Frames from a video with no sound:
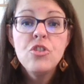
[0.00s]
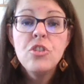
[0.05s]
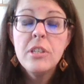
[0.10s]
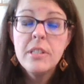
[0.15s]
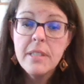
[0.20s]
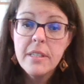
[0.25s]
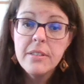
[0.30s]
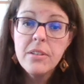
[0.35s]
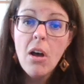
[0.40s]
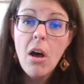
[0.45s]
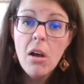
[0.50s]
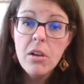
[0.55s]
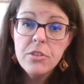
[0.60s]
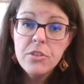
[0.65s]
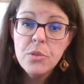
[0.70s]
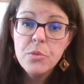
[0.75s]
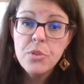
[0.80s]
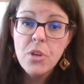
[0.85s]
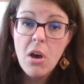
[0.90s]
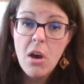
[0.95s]
Jesus
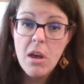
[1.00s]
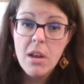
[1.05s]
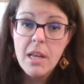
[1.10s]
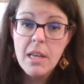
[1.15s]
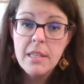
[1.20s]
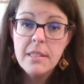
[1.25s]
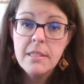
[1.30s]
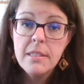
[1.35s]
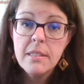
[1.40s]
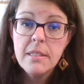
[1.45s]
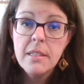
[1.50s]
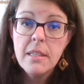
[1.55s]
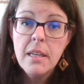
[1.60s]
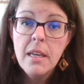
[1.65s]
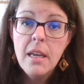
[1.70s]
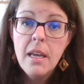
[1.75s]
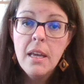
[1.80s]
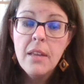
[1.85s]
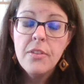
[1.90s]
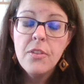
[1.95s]
also taught us
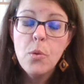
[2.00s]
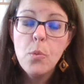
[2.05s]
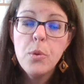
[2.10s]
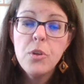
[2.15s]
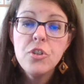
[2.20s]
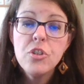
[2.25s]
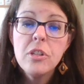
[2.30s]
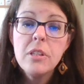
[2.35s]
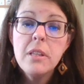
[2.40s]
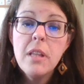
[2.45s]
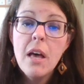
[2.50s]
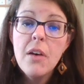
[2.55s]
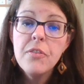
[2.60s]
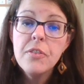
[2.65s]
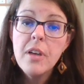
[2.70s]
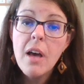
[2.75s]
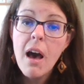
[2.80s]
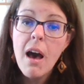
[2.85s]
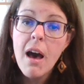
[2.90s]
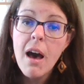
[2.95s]
that we should
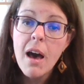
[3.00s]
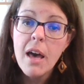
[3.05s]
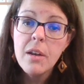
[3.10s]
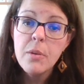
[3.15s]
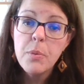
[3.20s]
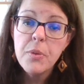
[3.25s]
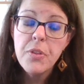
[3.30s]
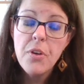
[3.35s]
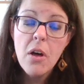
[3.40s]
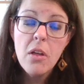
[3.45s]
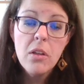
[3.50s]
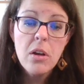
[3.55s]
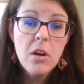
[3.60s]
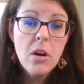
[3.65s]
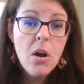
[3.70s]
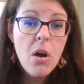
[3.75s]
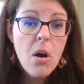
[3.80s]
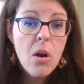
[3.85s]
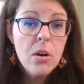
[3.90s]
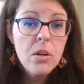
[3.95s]
love God with all
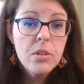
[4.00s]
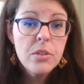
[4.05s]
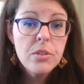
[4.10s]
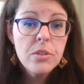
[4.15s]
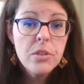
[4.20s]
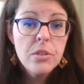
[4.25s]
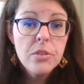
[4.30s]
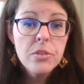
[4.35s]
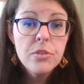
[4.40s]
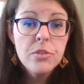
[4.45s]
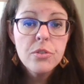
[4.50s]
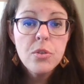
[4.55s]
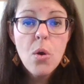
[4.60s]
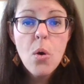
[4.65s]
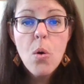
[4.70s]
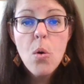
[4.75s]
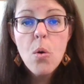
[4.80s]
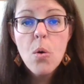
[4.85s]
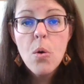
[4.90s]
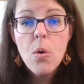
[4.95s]
our heart,
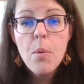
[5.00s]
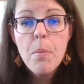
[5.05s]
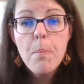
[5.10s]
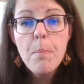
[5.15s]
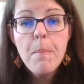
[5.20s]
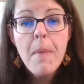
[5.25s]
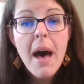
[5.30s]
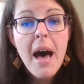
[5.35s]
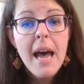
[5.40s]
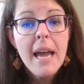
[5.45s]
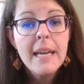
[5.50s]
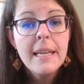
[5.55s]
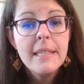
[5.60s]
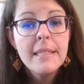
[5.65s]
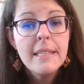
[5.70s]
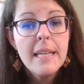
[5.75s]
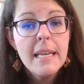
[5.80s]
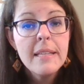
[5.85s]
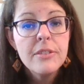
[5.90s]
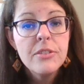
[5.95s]
soul,
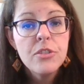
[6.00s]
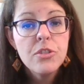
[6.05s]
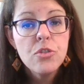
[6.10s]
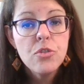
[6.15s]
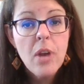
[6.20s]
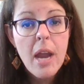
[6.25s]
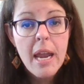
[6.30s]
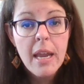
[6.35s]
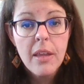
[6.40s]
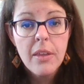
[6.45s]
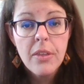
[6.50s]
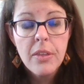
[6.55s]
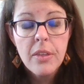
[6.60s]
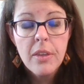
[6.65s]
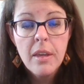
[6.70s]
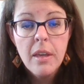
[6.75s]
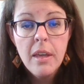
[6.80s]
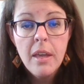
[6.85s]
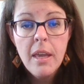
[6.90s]
mind, and strength,